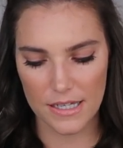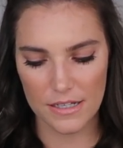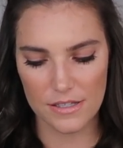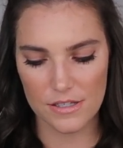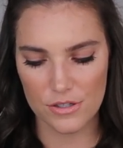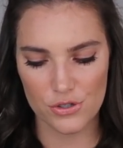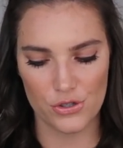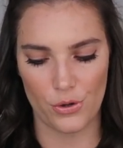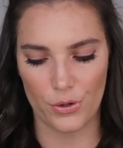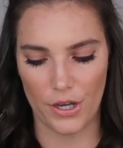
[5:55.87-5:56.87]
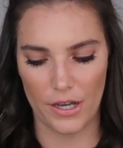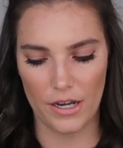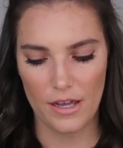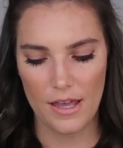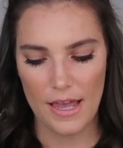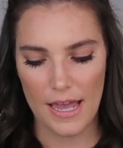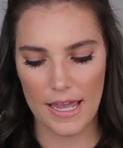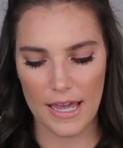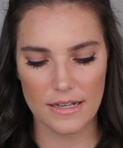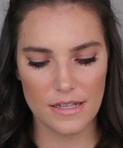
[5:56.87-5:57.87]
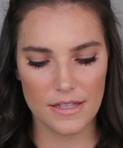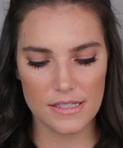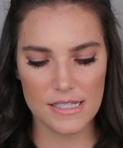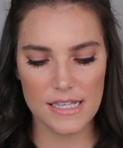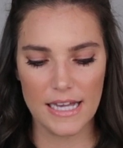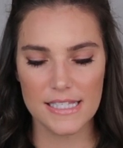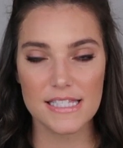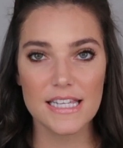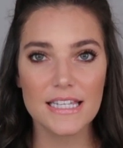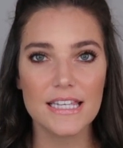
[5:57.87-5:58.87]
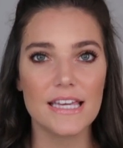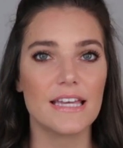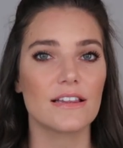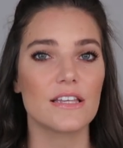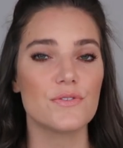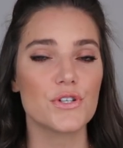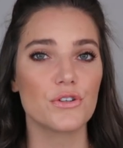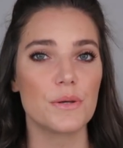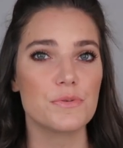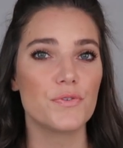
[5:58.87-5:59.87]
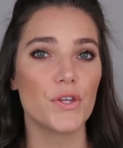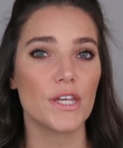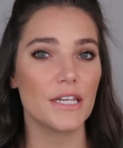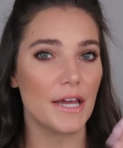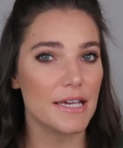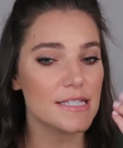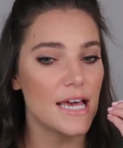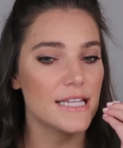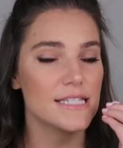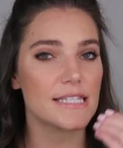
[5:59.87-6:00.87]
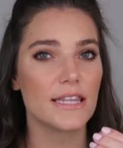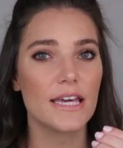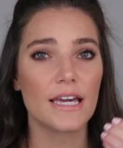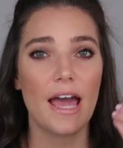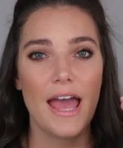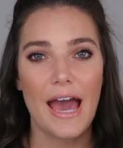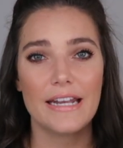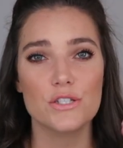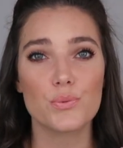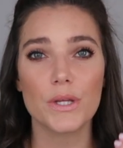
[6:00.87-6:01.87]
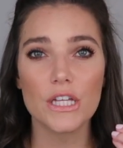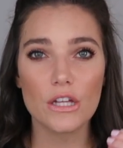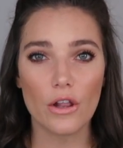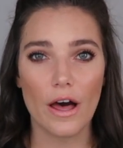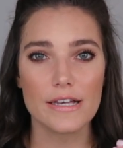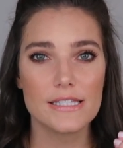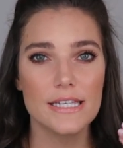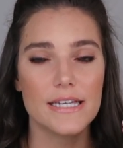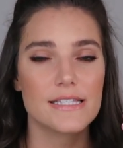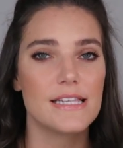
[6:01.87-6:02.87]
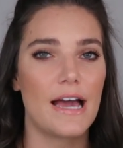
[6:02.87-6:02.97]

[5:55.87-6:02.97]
It is so good and this is not sticky. It leaves your lips feeling nice and slick and it's really glossy. It's